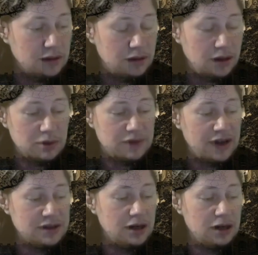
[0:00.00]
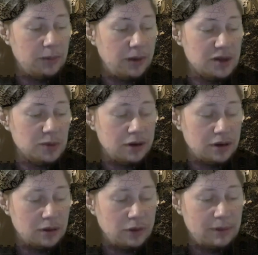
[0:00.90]
I was fascinated by his work,
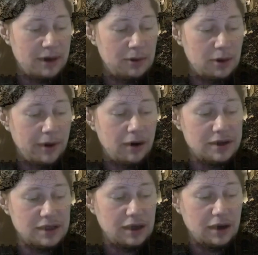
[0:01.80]
and when I met him at a party,